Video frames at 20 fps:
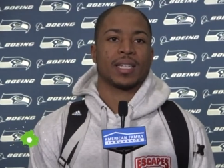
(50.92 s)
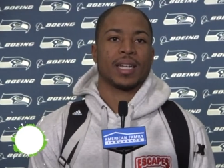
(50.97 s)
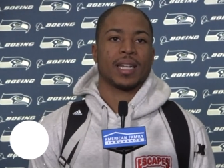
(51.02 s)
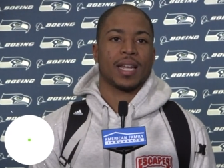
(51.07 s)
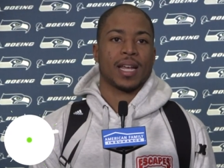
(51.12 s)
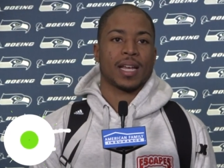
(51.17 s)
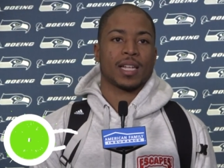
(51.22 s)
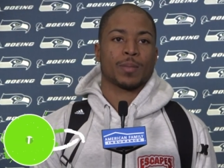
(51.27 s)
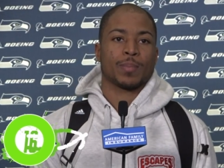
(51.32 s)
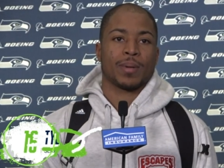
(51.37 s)
that
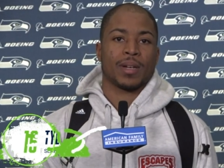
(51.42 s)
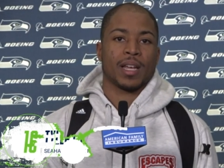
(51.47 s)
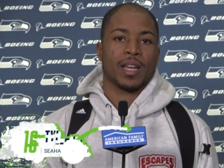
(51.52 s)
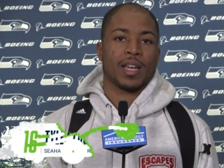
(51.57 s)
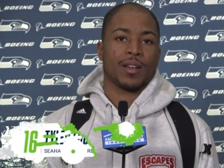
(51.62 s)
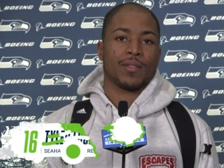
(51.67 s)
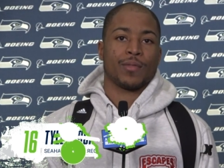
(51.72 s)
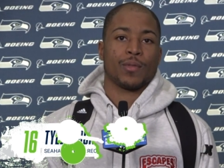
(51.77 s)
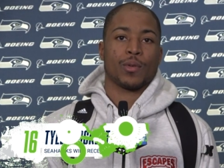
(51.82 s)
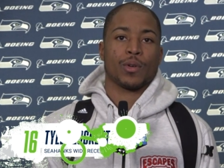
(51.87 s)
He has
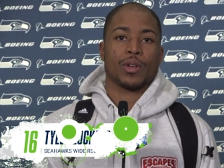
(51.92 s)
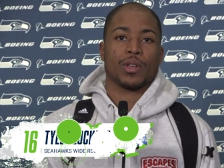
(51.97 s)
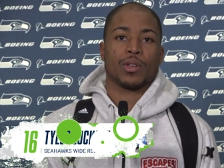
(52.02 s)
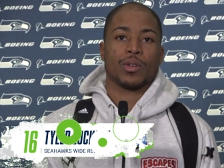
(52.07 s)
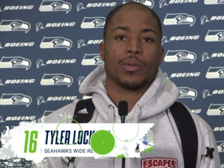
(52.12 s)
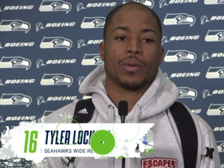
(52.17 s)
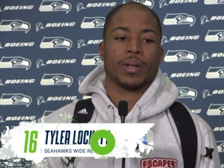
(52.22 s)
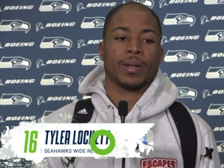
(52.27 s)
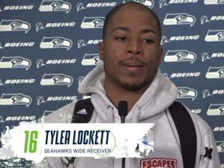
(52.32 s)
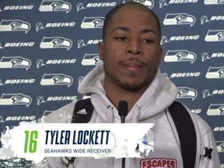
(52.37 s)
planned for
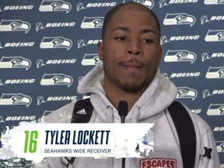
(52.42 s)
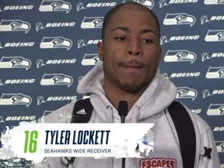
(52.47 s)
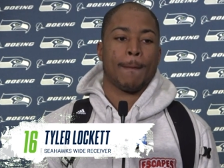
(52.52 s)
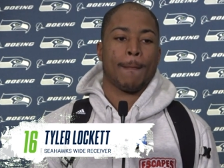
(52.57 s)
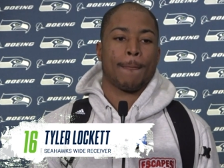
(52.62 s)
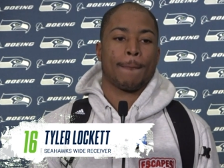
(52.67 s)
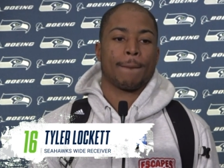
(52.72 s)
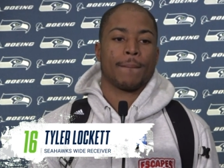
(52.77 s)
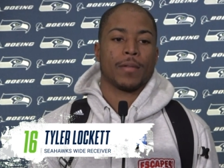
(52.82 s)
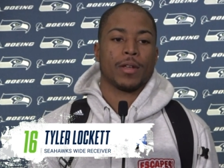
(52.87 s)
you. And
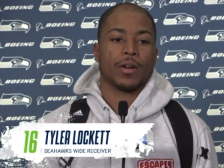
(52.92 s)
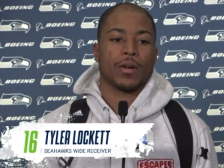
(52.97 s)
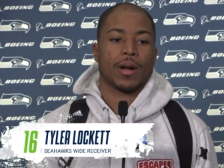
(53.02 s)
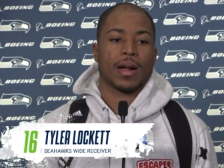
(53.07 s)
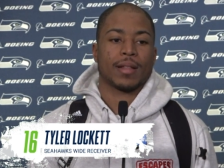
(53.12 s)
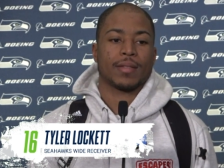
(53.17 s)
you know,